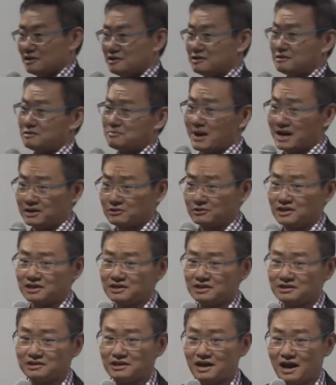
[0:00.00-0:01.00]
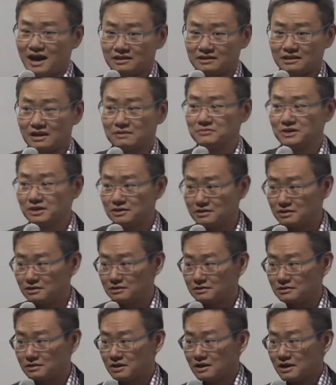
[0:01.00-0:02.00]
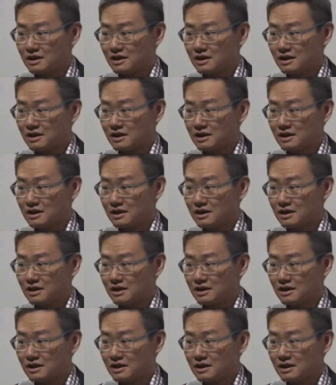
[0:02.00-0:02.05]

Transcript: especially in the SMEs,